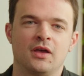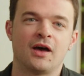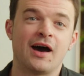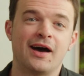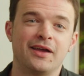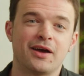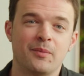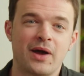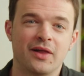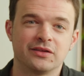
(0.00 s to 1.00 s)
Hi,
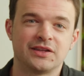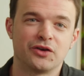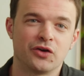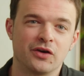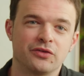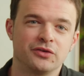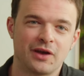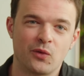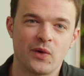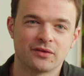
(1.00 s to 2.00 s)
I'm Alexander Arthur,
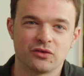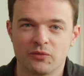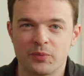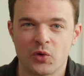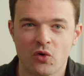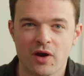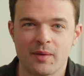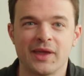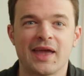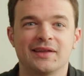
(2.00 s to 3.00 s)
Director of
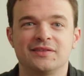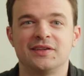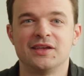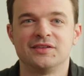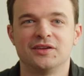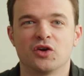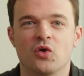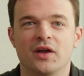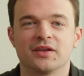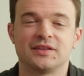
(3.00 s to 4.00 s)
Programming at T A C
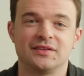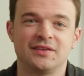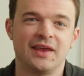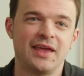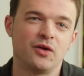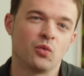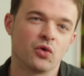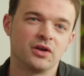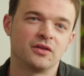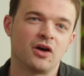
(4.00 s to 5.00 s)
Aquatics, and today we're
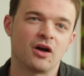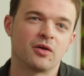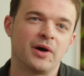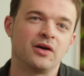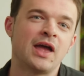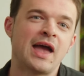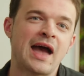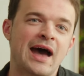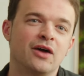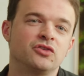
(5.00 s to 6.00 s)
going to talk about
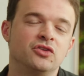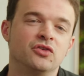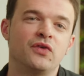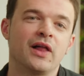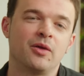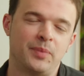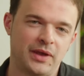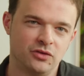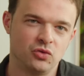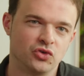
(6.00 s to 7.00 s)
how to develop
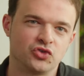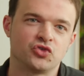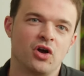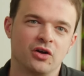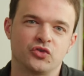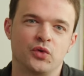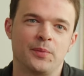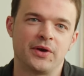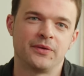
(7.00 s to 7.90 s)
into a strong swimmer.